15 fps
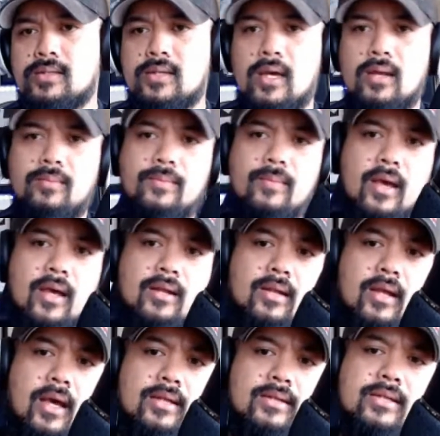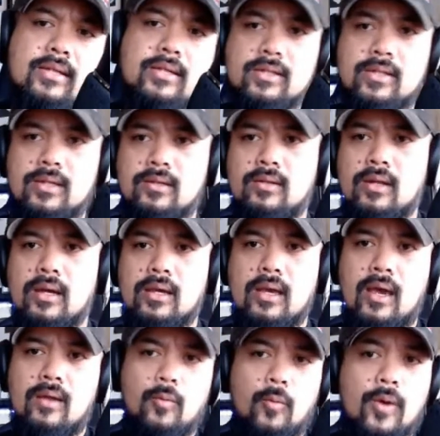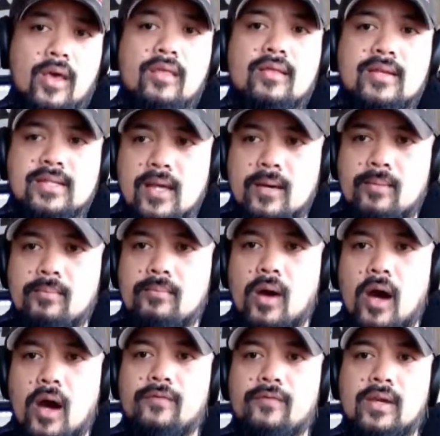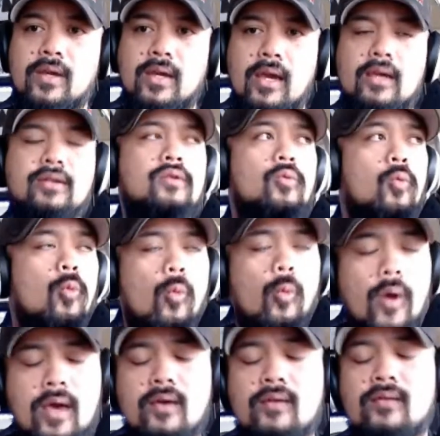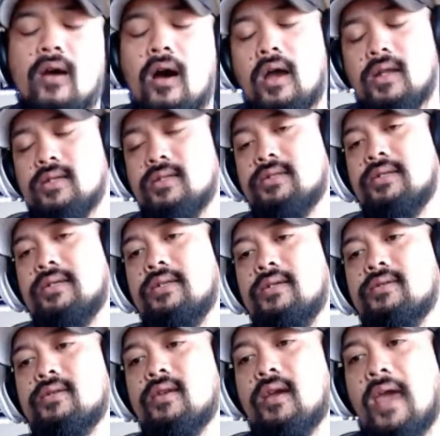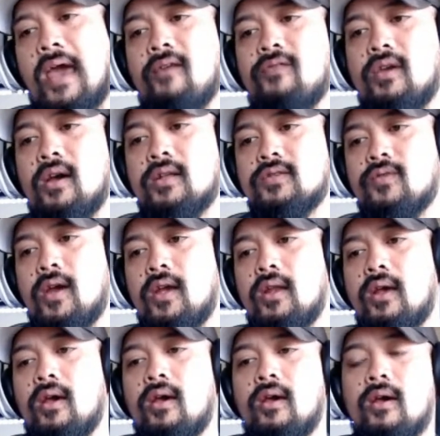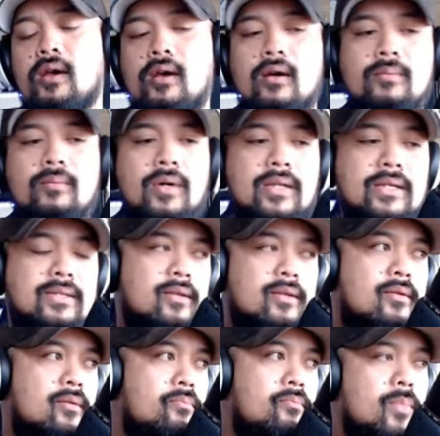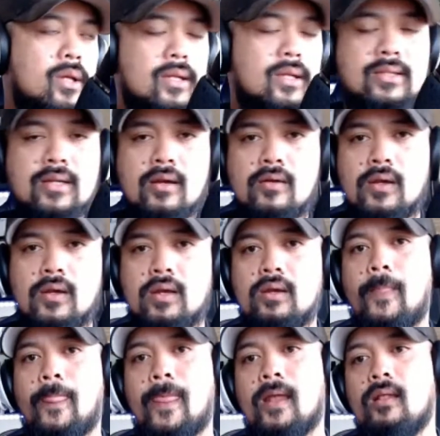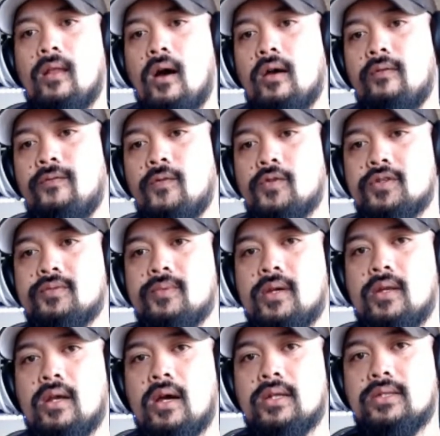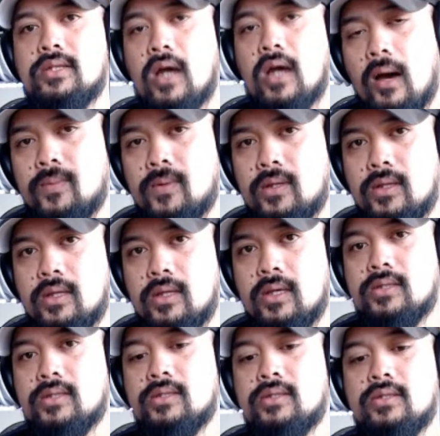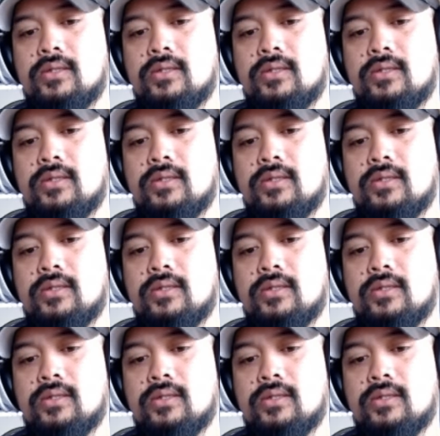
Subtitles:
and teach it. Again, with some modification, with honesty. These are the caveats, right? But listen, military and law enforcement adopt this